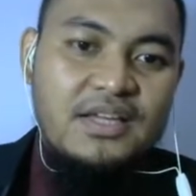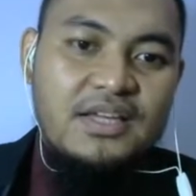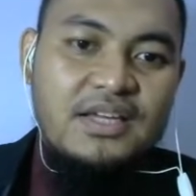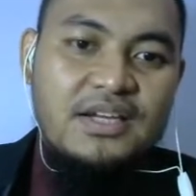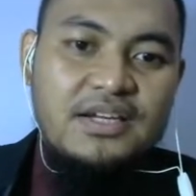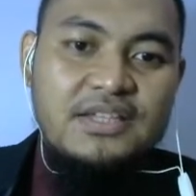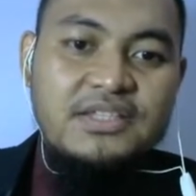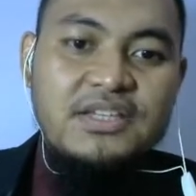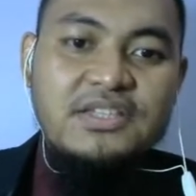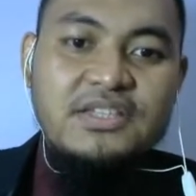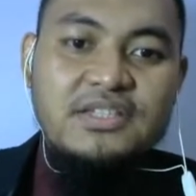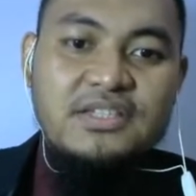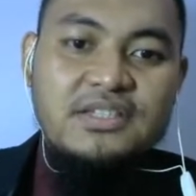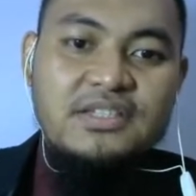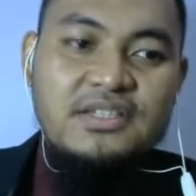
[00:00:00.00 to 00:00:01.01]
This is
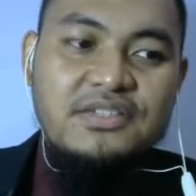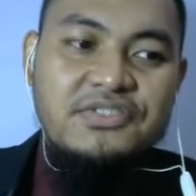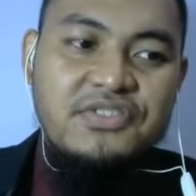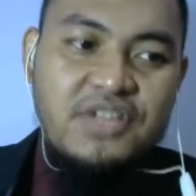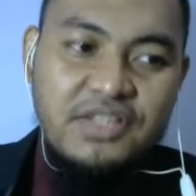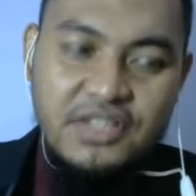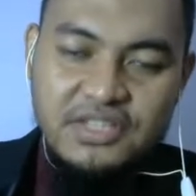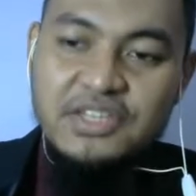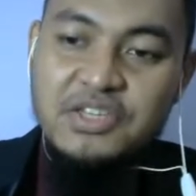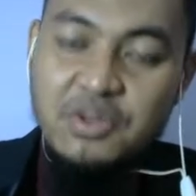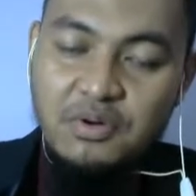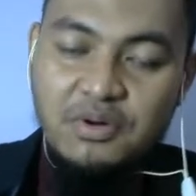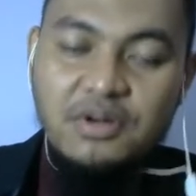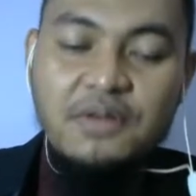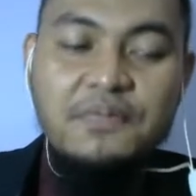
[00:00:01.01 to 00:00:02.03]
strategic
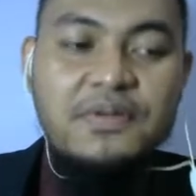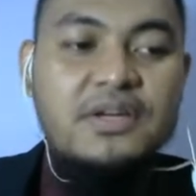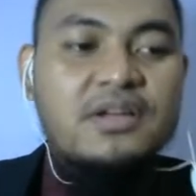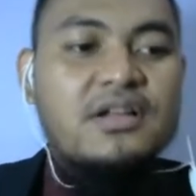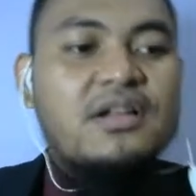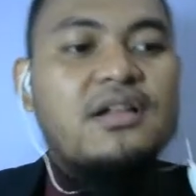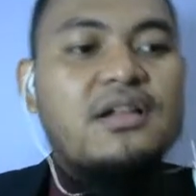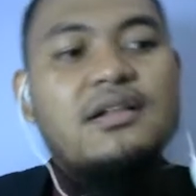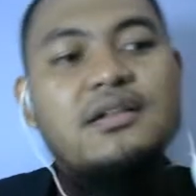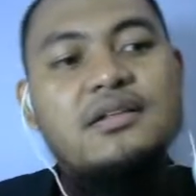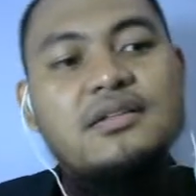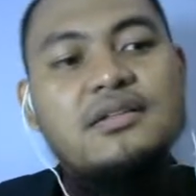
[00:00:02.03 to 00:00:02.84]
geographical